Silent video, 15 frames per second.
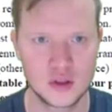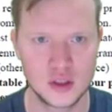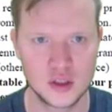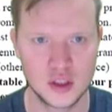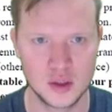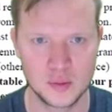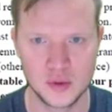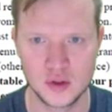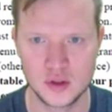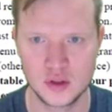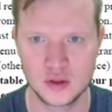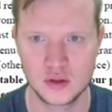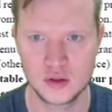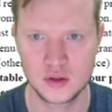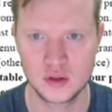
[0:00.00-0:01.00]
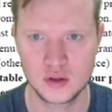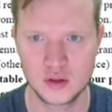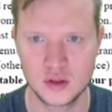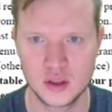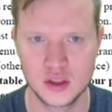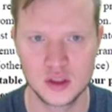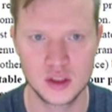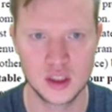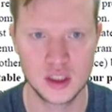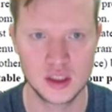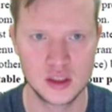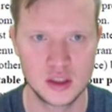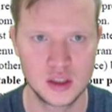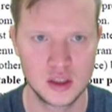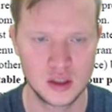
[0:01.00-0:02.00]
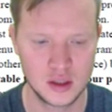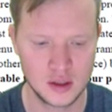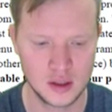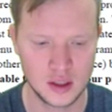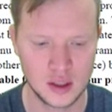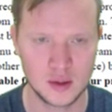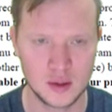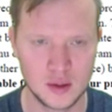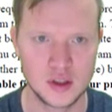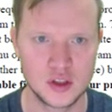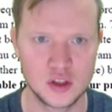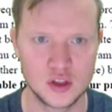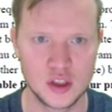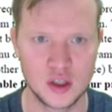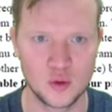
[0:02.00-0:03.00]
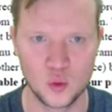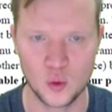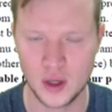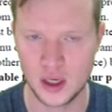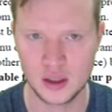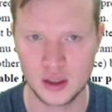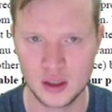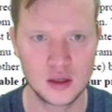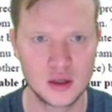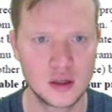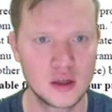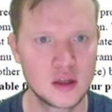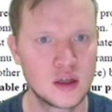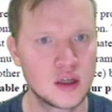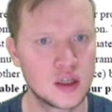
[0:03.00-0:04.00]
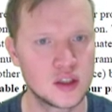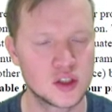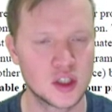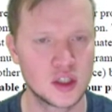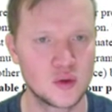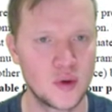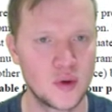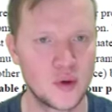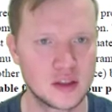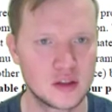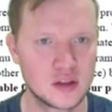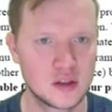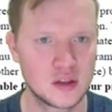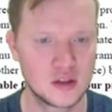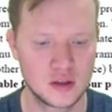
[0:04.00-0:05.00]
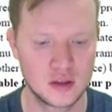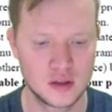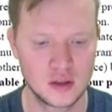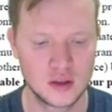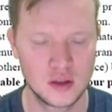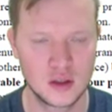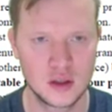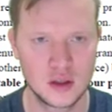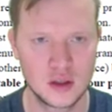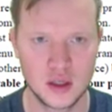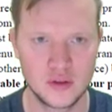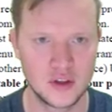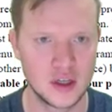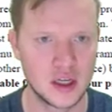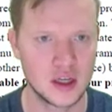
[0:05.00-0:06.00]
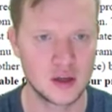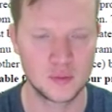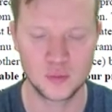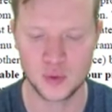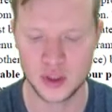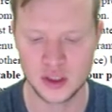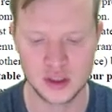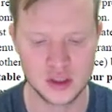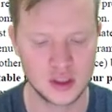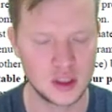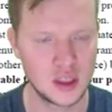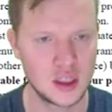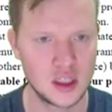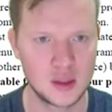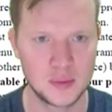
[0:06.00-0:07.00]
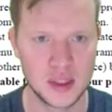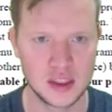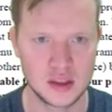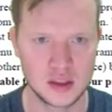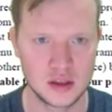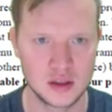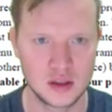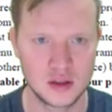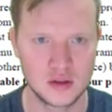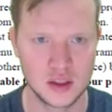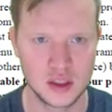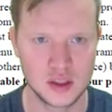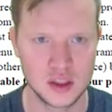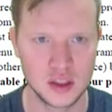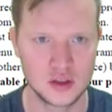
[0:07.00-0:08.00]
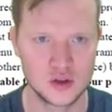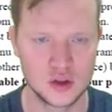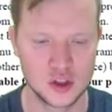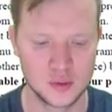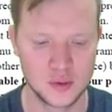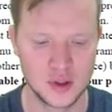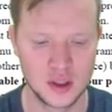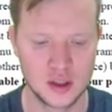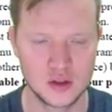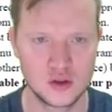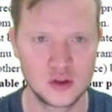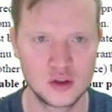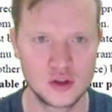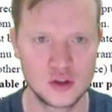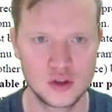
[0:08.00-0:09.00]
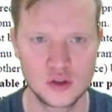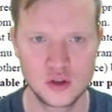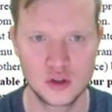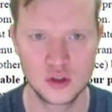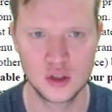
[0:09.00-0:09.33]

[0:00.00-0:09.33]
let's keep it this size. And I'm going to say one, it's going to wait. And then I can press any button. Then it's going to ask me again, two,